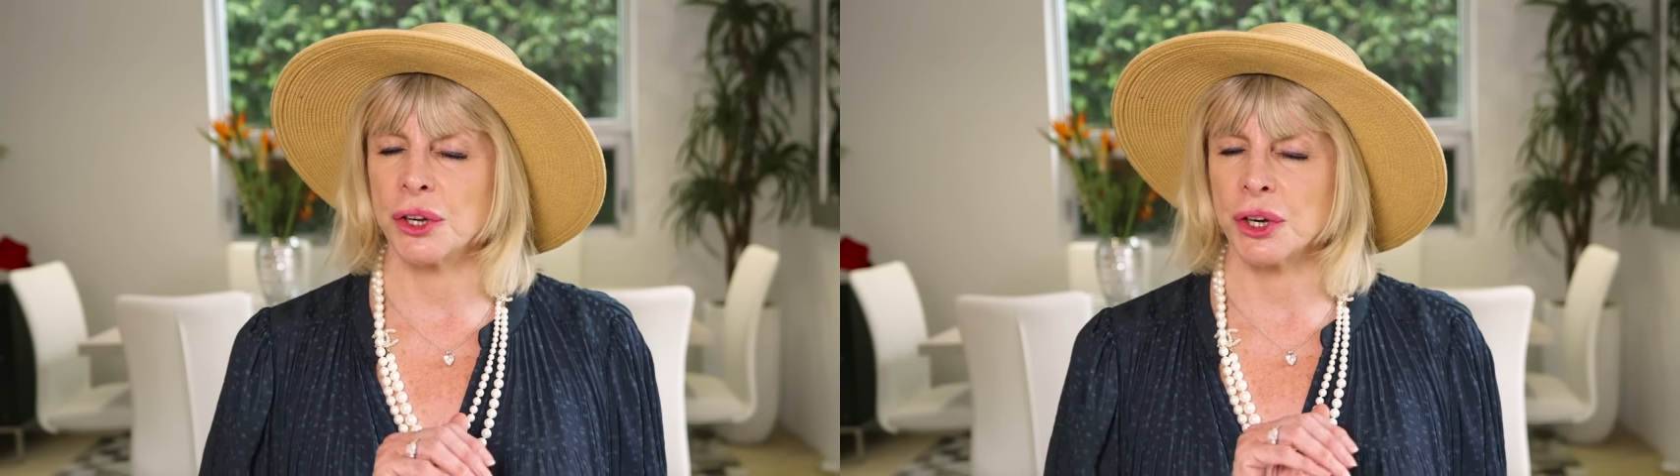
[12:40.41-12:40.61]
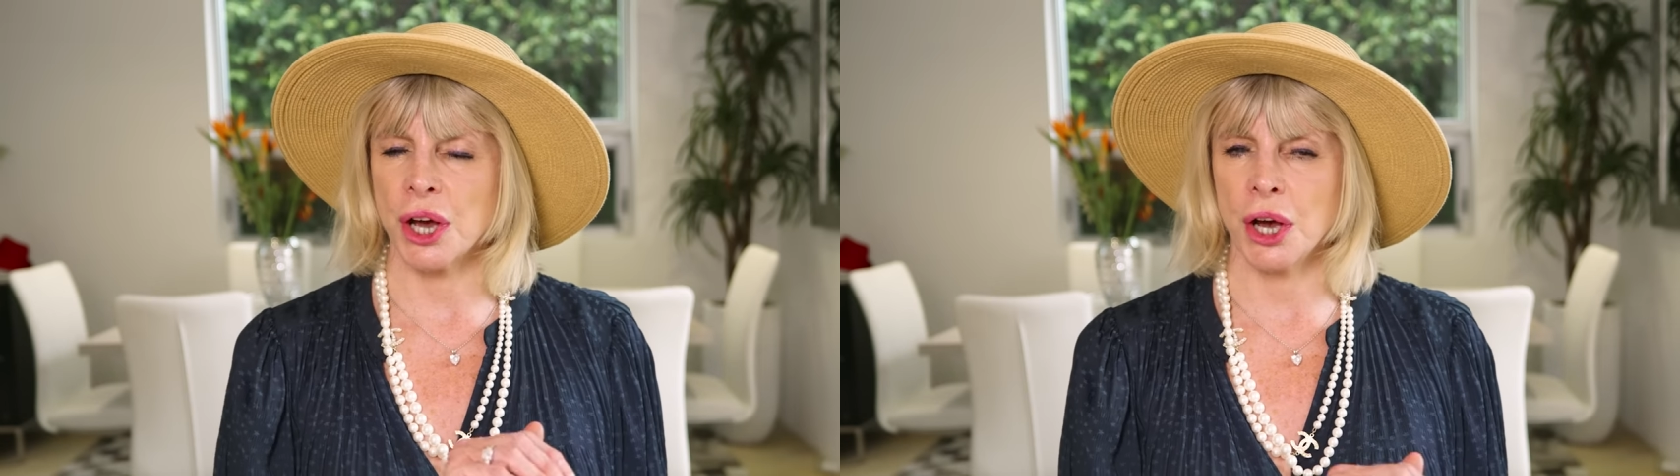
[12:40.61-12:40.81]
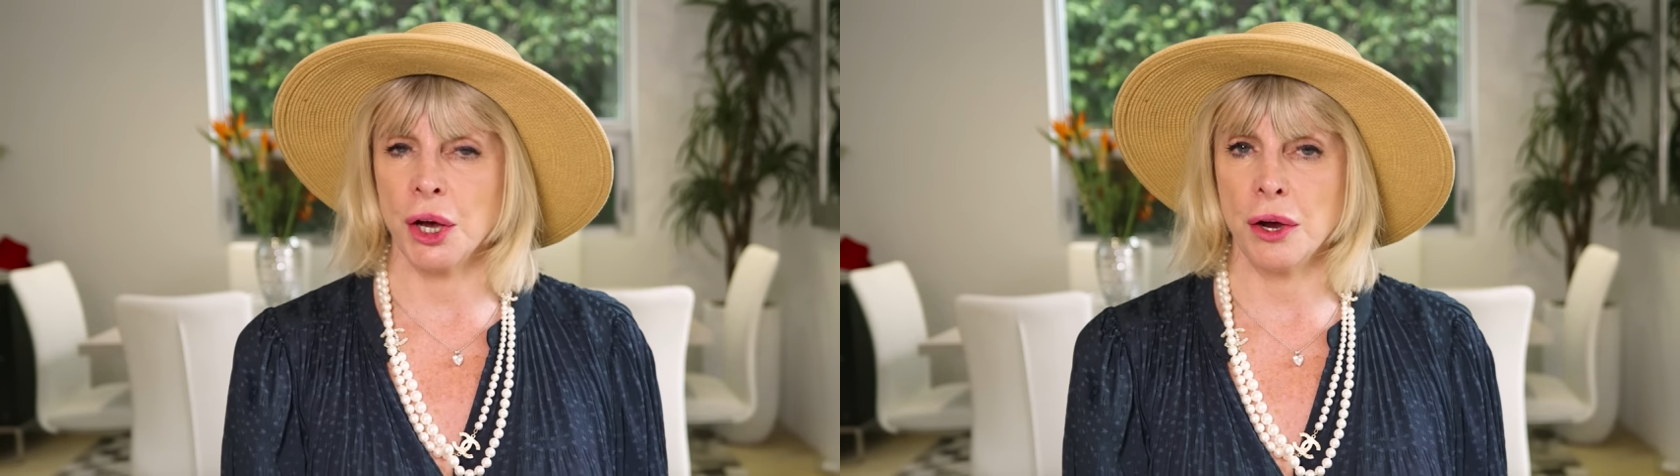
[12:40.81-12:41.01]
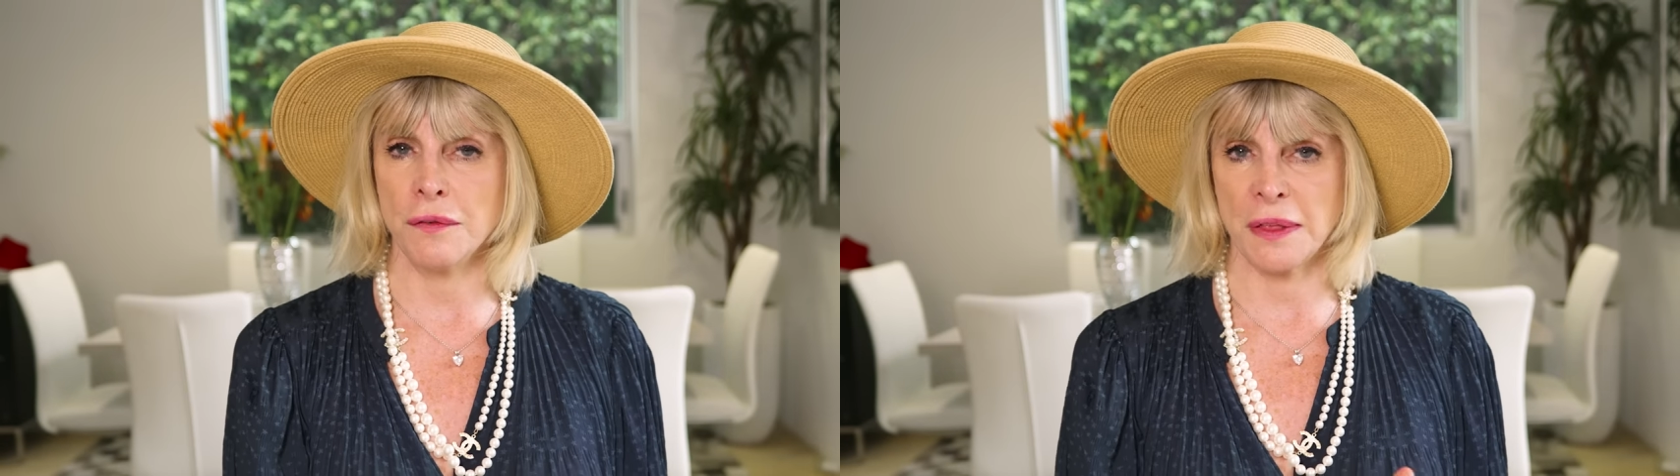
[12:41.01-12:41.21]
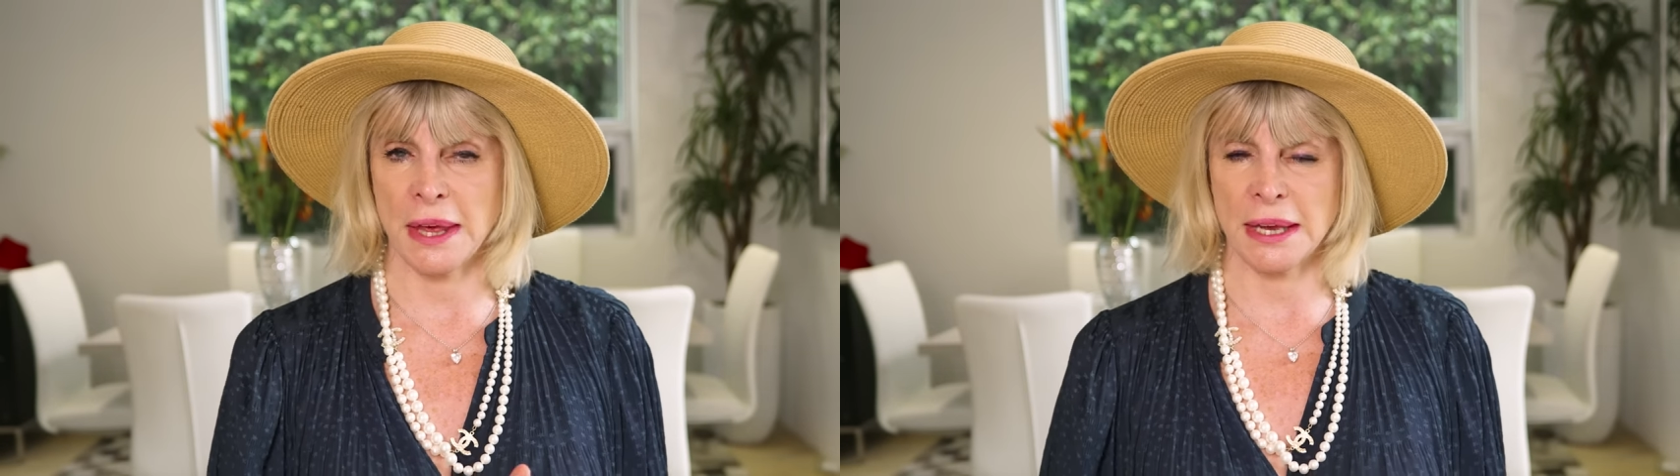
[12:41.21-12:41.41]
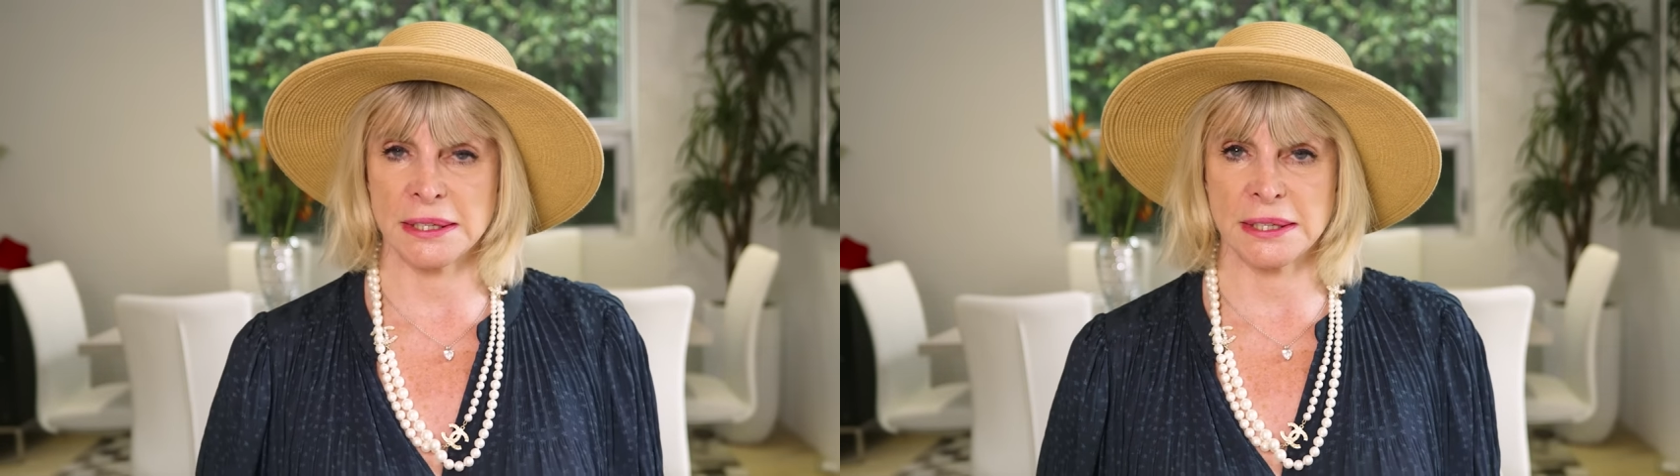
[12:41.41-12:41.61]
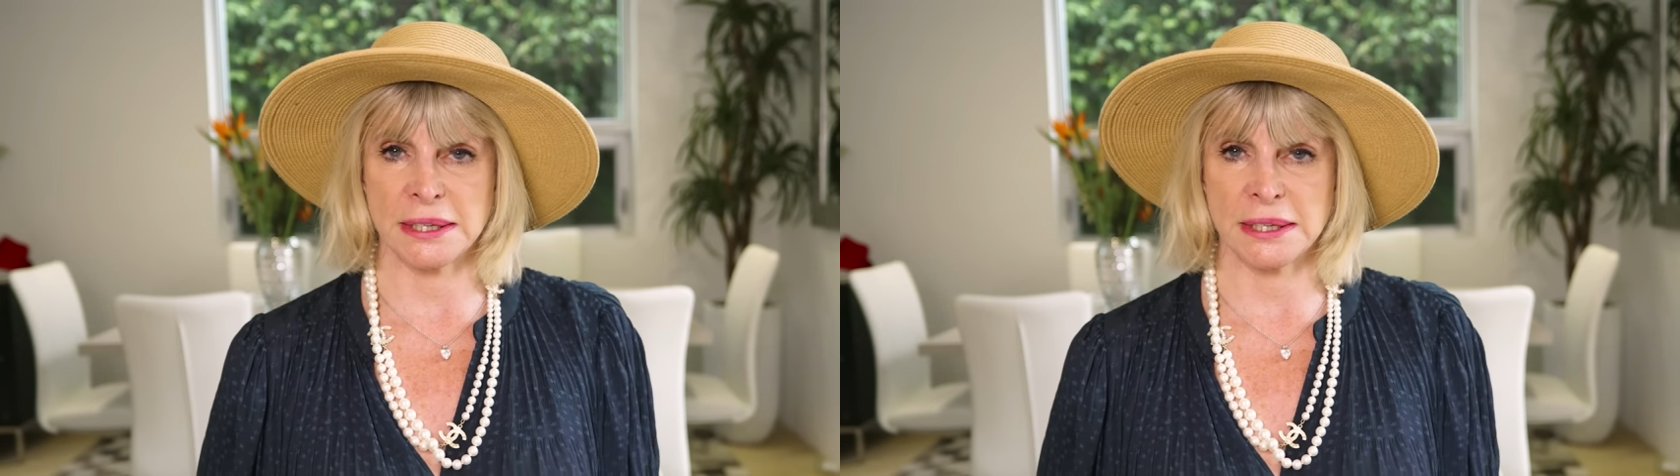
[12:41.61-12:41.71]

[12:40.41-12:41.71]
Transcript: look over that